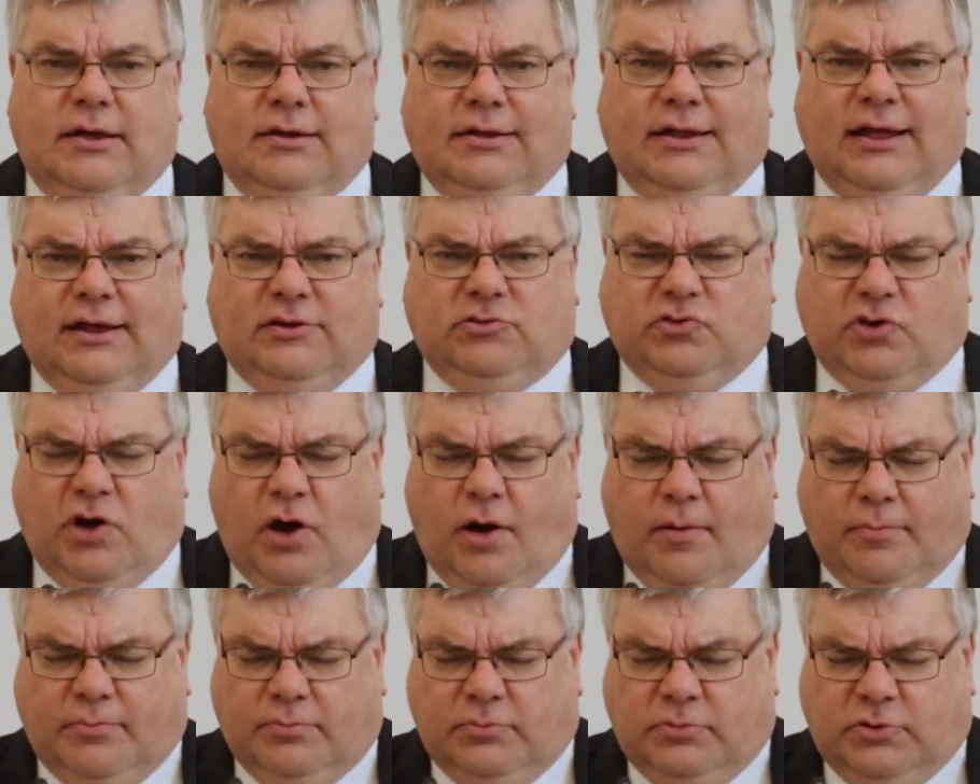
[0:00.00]
Let's
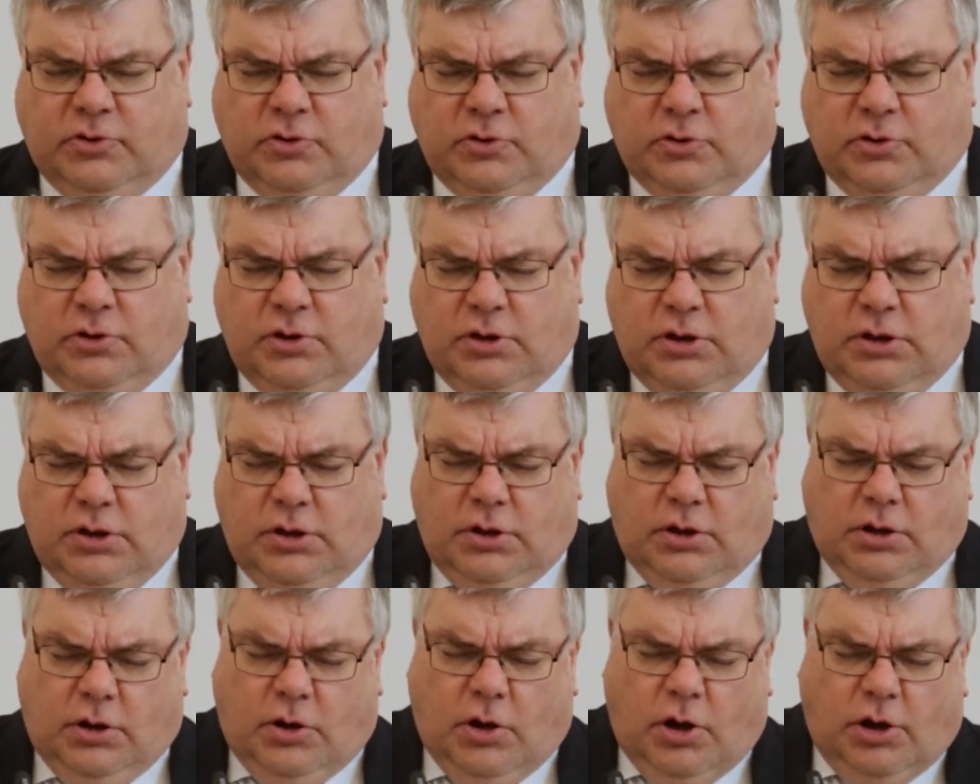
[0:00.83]
come to
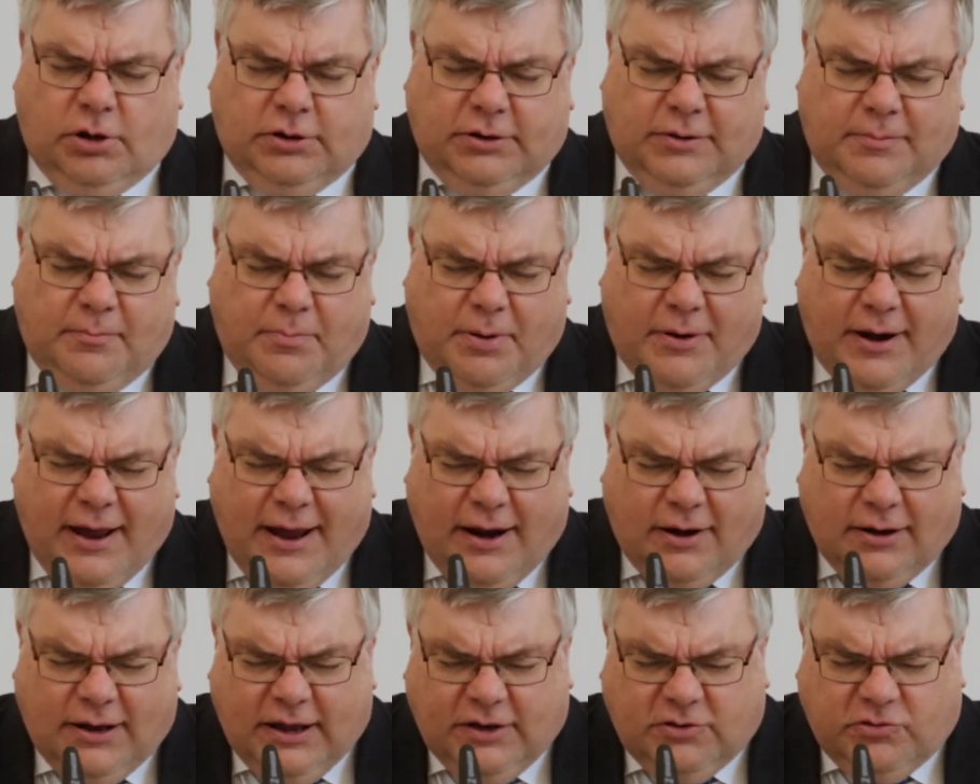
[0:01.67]
God in
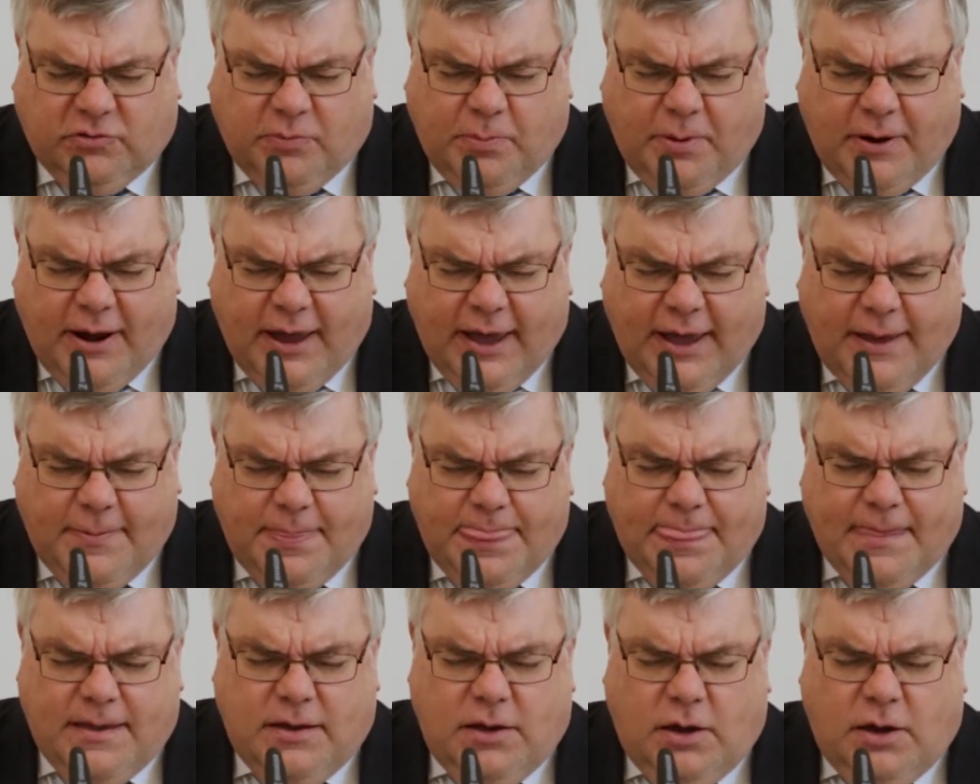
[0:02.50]
prayer. Let's pray.